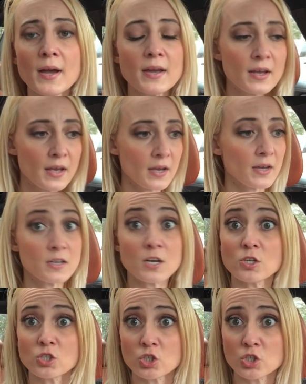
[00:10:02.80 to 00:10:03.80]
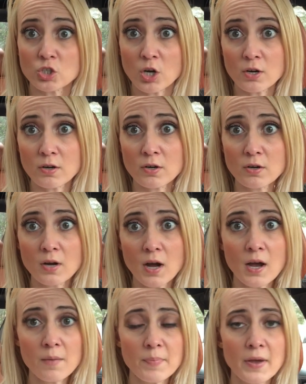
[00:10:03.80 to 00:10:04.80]
ahead and start her
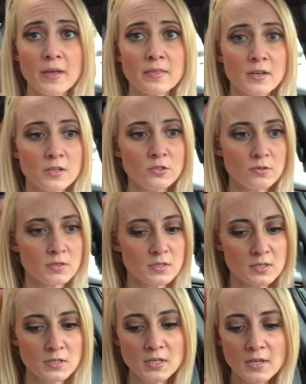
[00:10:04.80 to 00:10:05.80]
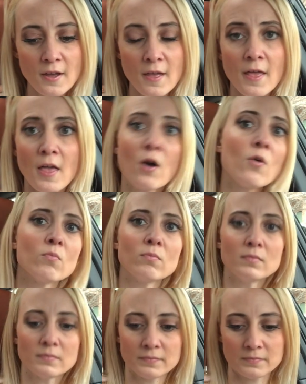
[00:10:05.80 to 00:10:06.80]
up, and then you can see.
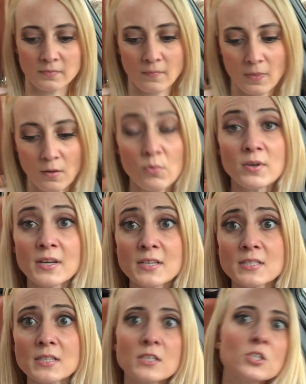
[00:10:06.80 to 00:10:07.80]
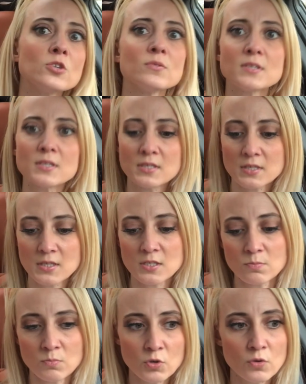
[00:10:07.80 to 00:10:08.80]
One nice thing too is the
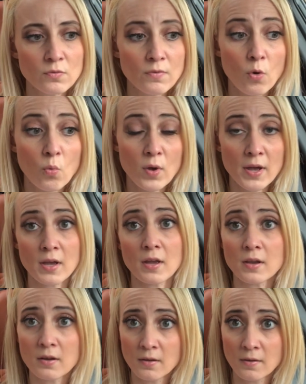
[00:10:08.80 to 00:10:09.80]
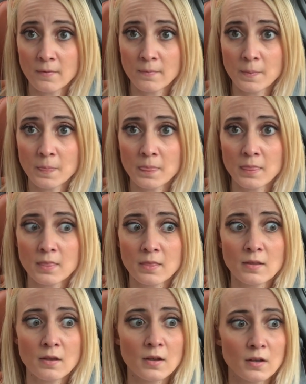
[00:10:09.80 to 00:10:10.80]
seats move when
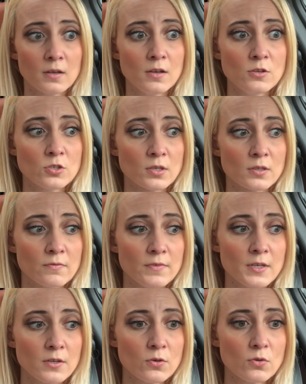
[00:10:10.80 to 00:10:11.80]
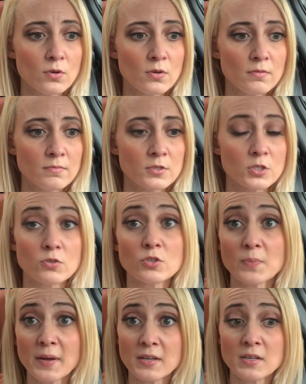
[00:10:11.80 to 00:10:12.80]
you start the vehicle, so
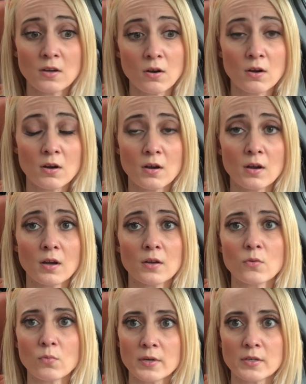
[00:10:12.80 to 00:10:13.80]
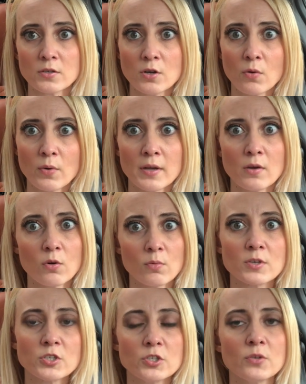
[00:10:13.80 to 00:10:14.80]
depending on where you're going or
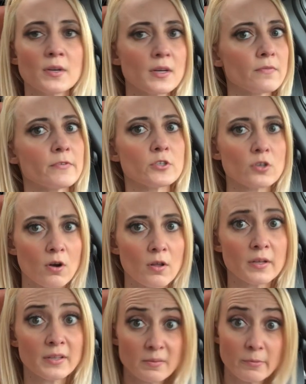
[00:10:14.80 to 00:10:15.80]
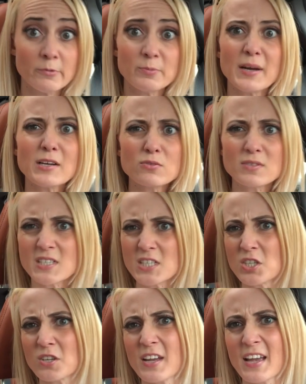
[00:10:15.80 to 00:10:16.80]
what you're doing, if you're tall, it like moves back, so it's
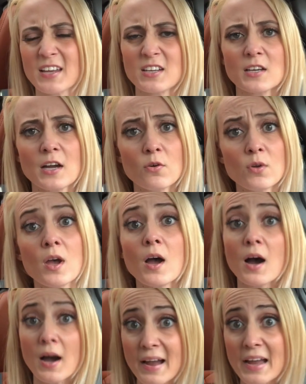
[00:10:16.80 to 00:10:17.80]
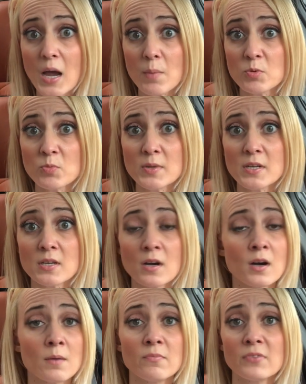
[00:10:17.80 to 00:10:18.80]
easier to get in and out. I happen to be
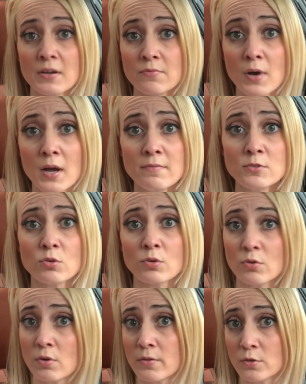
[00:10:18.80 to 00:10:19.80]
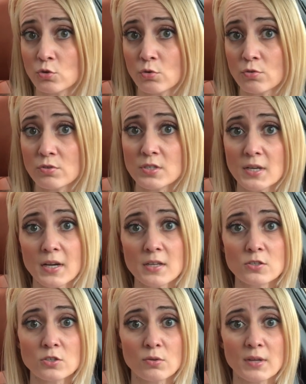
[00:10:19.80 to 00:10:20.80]
5'5", so a little on the shorter
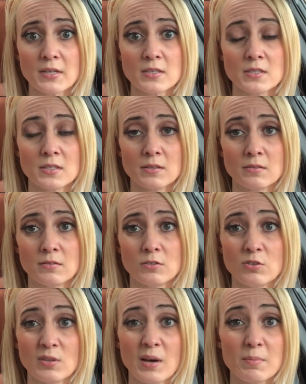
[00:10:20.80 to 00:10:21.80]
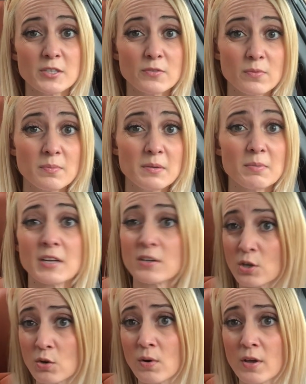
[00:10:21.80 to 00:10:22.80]
side, so that doesn't do that much for me, but I
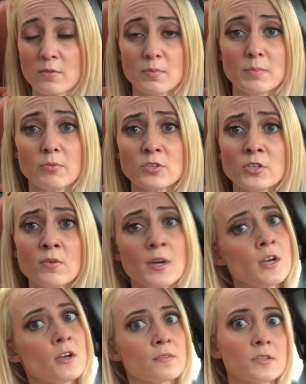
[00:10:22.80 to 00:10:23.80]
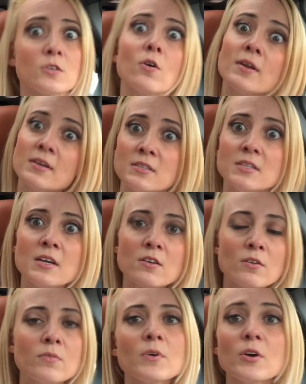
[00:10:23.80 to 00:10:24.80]
know other people do. Let's go ahead and take
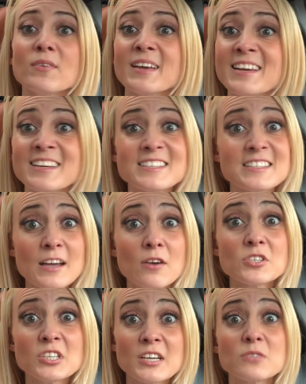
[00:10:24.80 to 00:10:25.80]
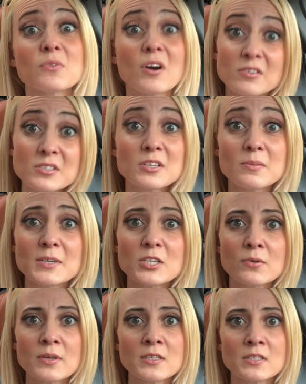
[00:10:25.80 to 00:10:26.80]
her on the road and see how she does. We're also going to be
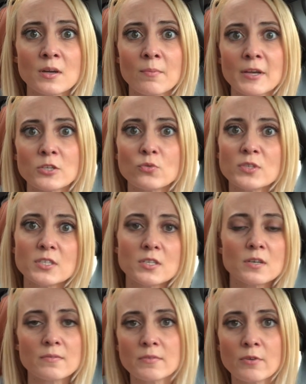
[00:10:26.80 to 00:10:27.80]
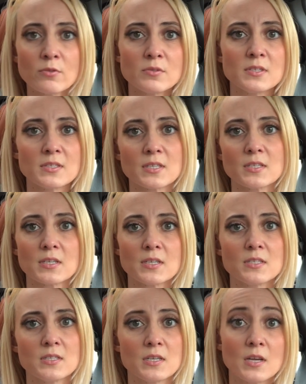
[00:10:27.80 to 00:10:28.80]
doing some like twisty curvy roads, since this
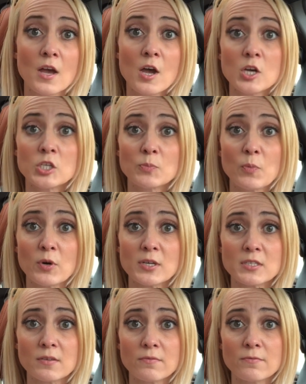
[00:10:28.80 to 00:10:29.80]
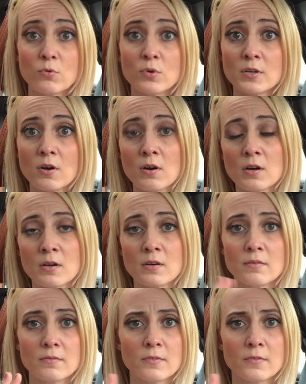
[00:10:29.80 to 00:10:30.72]
is the sport four-door